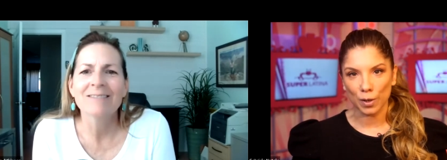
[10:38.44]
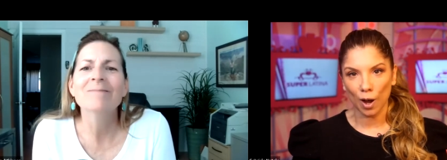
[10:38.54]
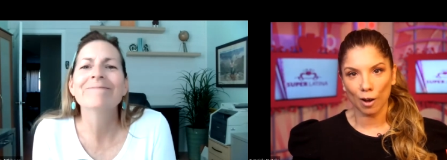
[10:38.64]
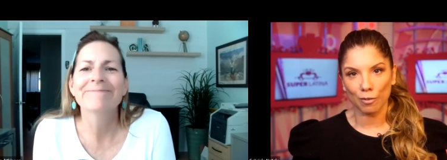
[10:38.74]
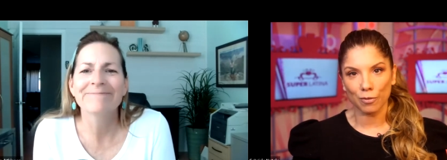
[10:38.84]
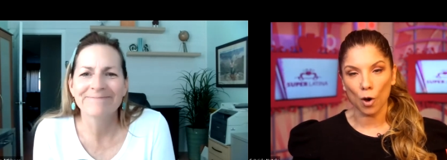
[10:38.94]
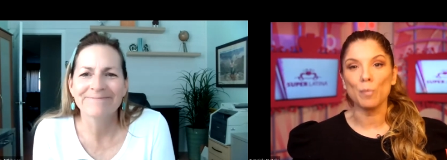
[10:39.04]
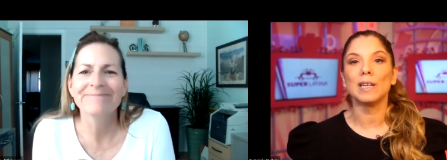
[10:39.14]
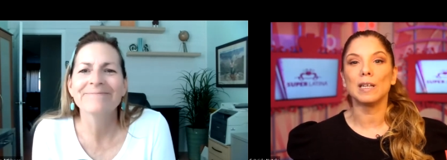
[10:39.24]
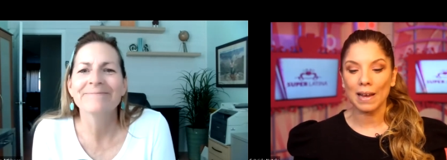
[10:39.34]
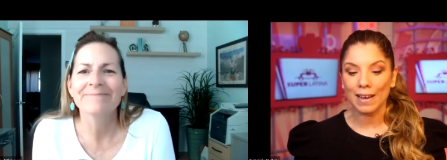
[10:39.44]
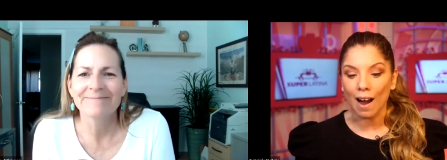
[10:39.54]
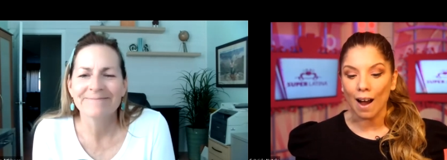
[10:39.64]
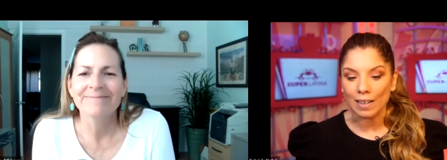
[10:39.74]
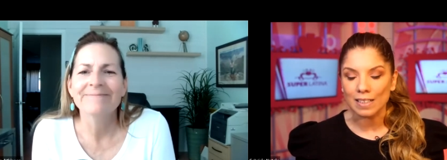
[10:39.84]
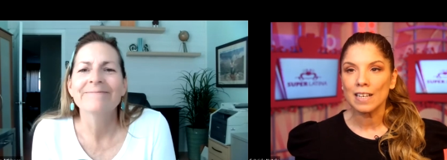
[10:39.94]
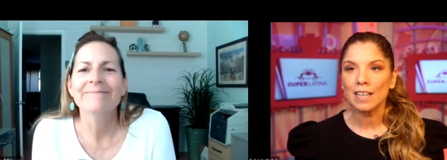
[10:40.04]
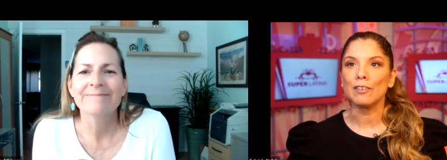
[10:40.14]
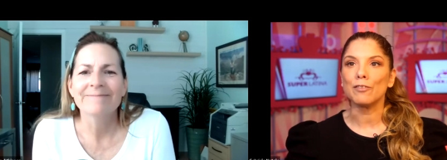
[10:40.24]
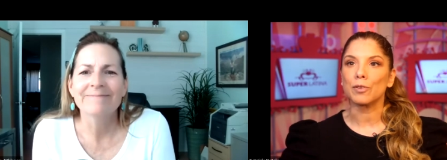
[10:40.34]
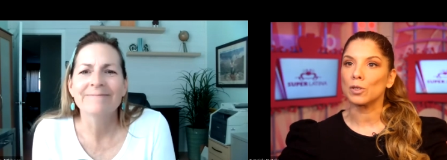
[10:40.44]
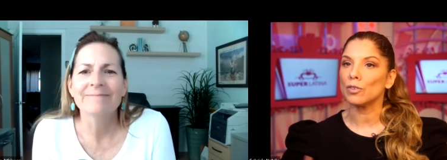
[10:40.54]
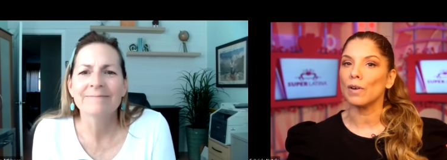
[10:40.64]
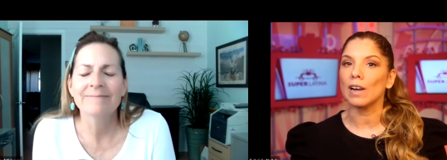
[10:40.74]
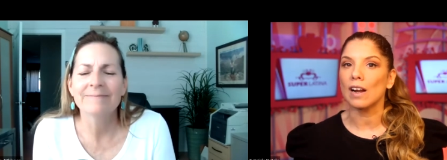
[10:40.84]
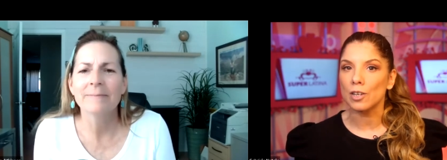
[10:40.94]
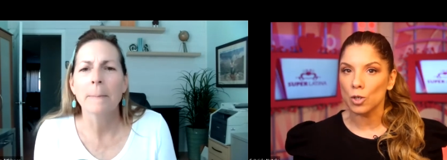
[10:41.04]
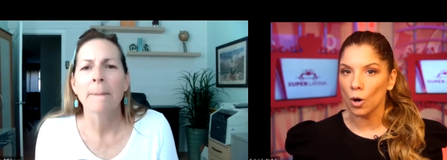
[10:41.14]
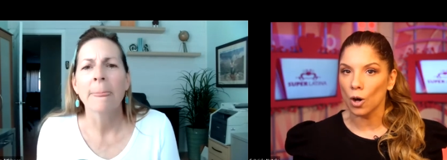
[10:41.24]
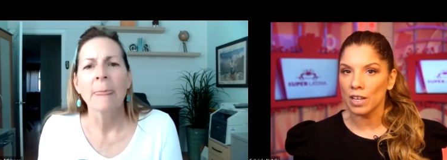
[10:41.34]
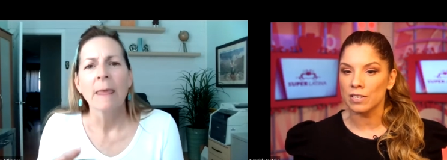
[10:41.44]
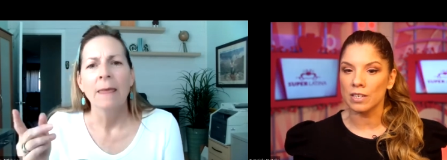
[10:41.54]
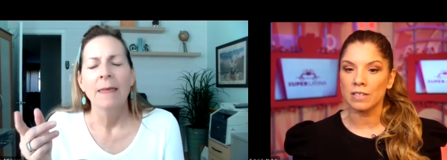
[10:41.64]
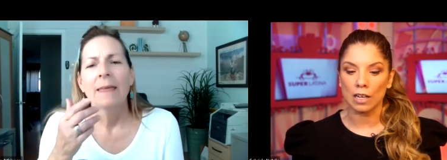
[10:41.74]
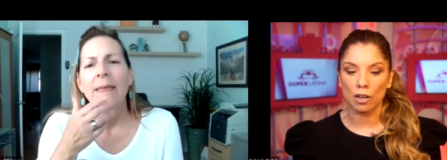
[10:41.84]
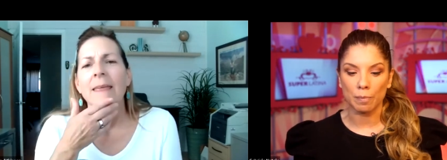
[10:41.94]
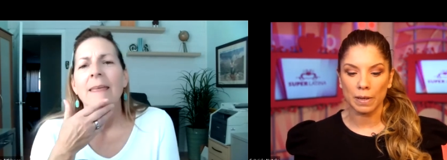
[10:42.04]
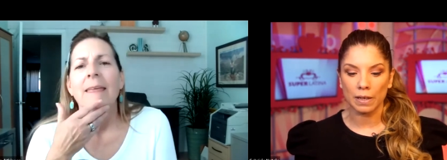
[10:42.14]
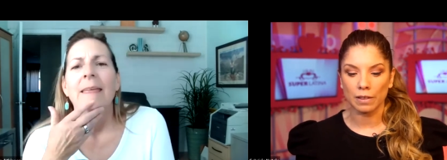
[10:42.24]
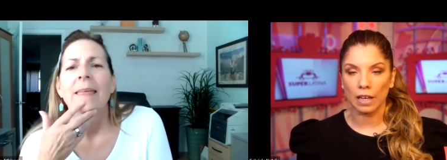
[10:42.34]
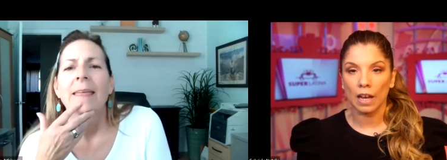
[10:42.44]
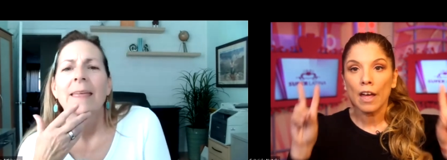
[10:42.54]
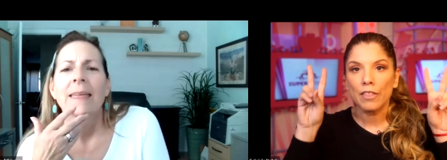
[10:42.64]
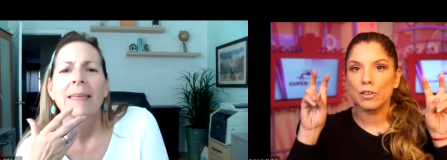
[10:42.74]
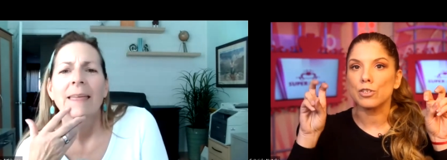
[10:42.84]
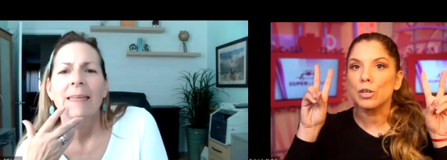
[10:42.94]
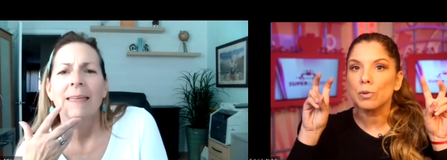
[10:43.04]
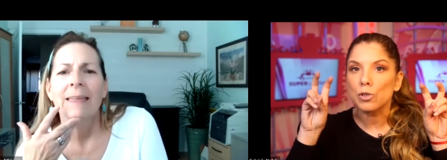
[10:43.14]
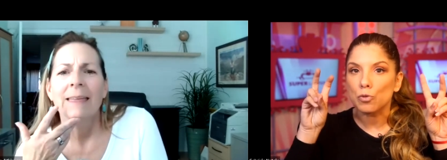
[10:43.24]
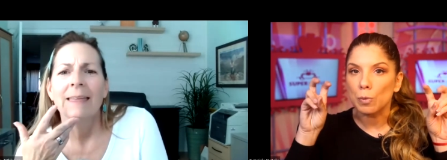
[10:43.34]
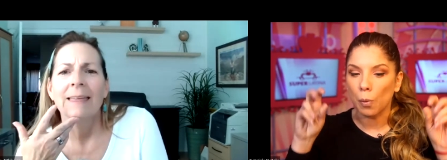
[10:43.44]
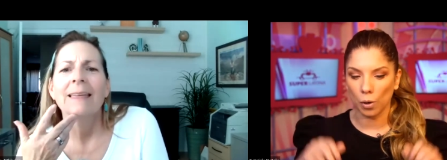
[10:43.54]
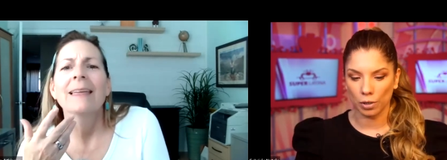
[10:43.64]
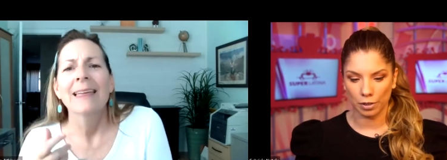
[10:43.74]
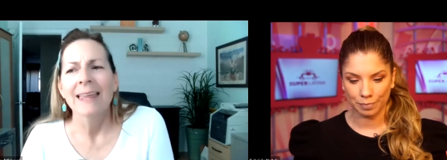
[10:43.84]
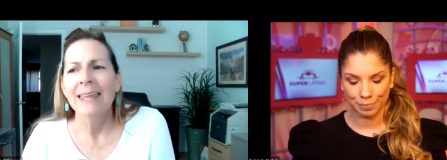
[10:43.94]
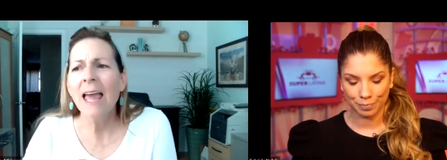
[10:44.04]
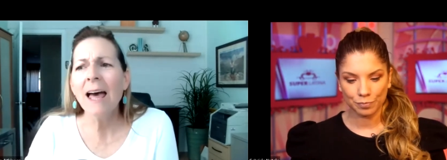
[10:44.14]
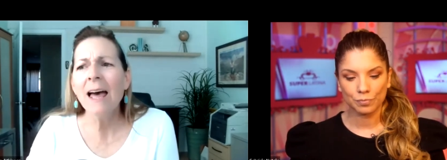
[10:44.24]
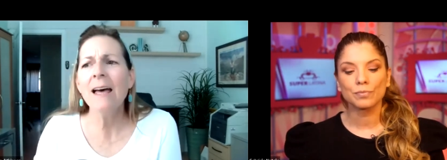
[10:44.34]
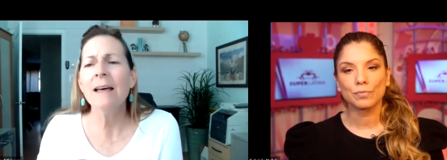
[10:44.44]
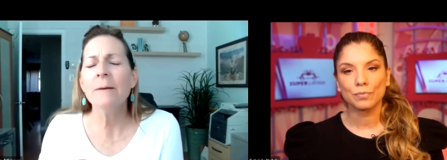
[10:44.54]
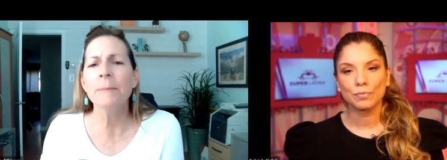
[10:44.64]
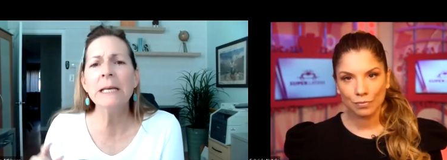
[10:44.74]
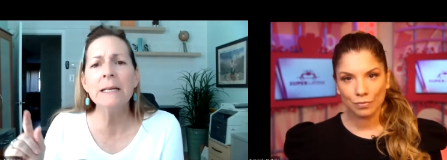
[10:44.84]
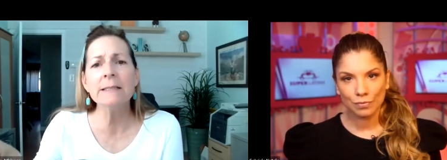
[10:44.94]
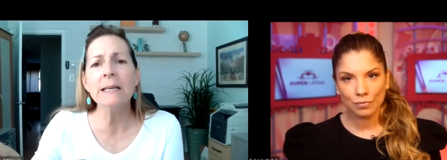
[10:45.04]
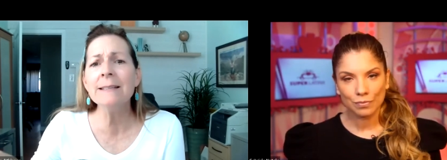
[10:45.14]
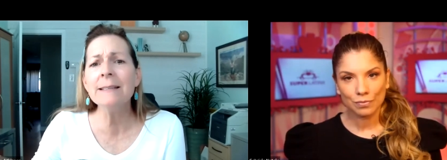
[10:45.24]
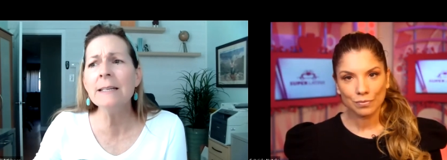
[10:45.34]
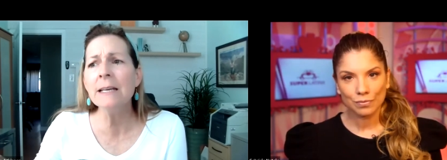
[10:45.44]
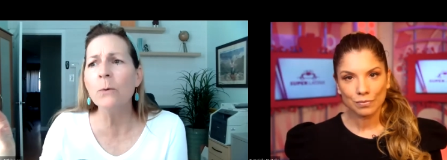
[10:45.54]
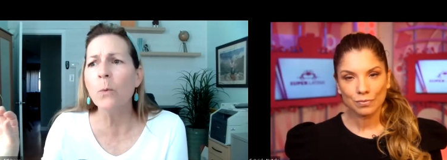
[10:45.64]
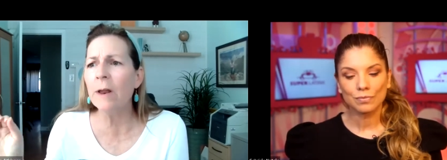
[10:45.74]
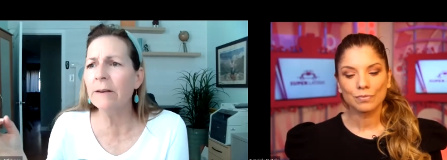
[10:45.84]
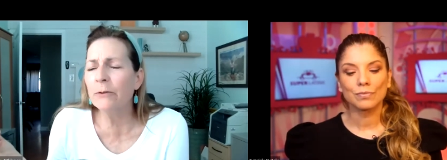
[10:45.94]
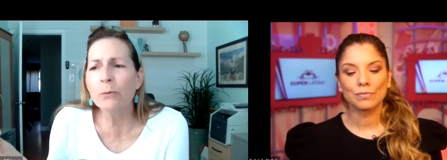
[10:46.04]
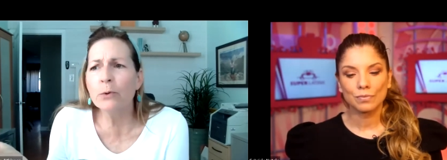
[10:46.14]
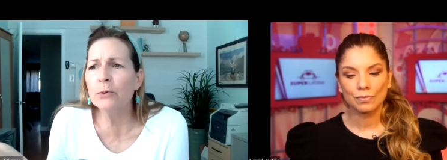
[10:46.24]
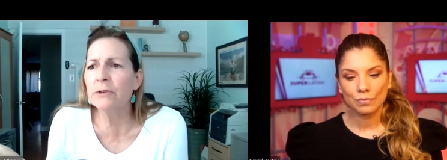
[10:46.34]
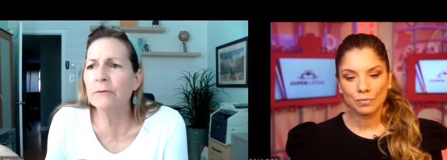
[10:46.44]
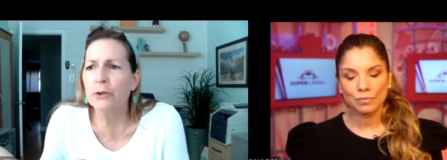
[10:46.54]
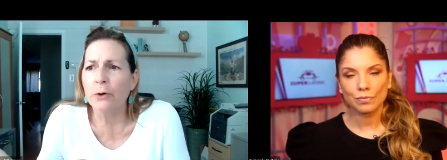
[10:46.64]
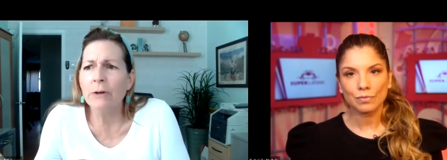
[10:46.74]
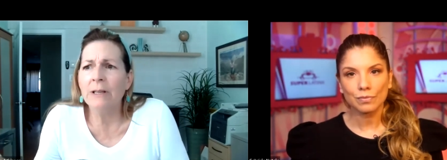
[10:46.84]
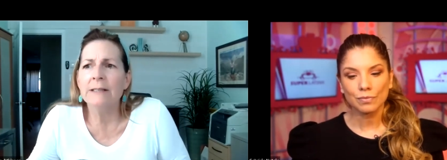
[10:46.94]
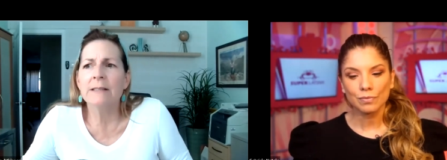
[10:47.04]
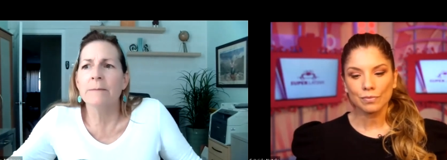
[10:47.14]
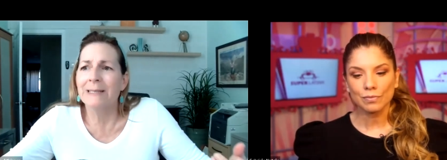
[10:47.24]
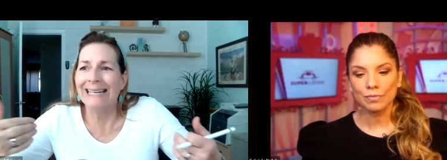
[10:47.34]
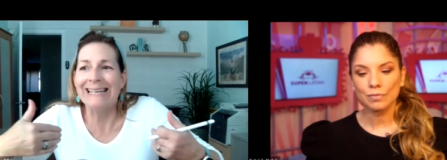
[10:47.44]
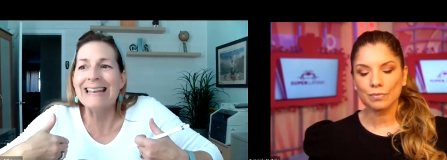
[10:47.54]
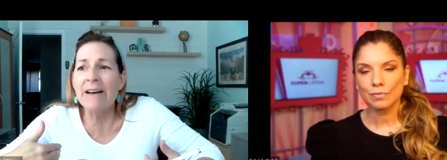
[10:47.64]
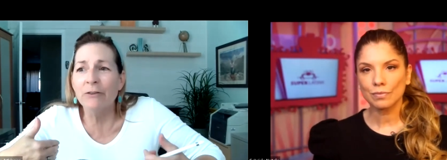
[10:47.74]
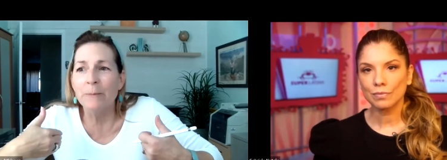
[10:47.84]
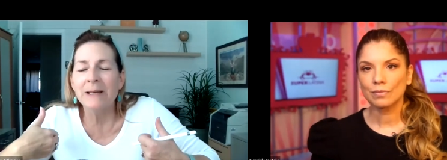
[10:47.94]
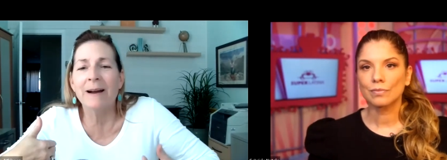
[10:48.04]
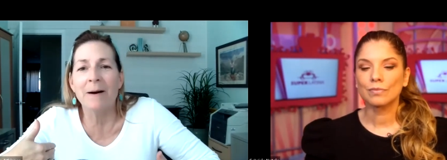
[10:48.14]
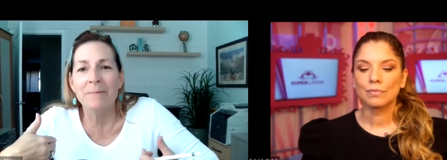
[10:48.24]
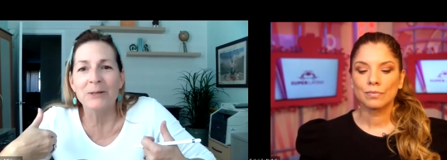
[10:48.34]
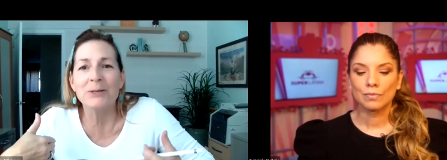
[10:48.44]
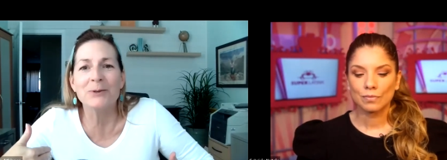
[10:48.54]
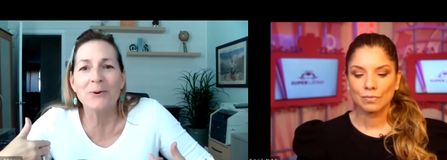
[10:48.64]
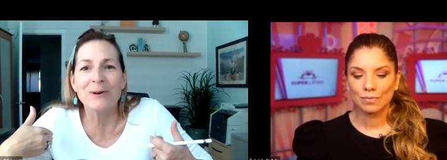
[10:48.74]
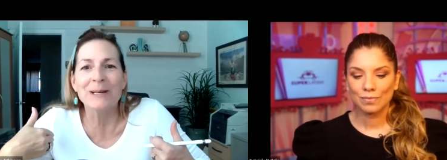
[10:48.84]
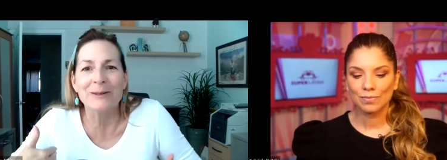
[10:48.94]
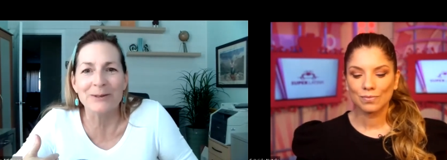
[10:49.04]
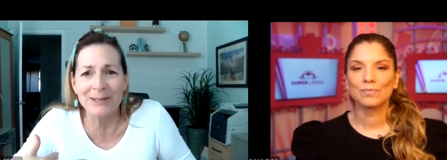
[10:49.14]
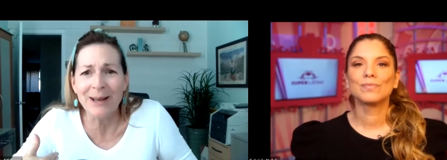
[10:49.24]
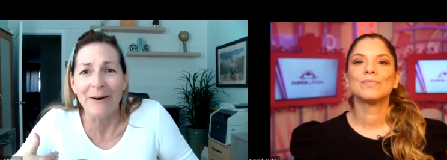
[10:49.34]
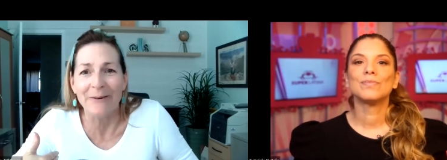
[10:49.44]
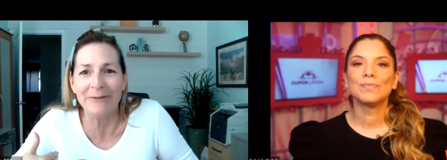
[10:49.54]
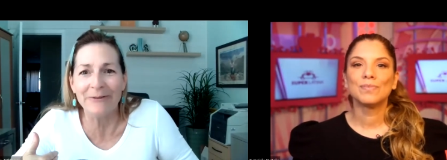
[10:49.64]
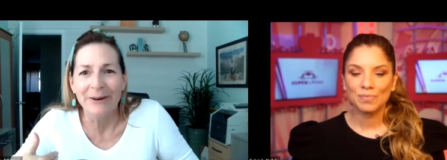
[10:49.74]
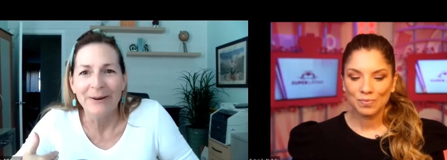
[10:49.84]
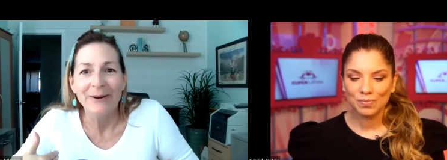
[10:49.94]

Speaker 1: of opening my heart in front of a large audience instead of being the, the serious reporter.
Speaker 2: Yeah, because isn't it one of the rules of journalism to never become the story yourself?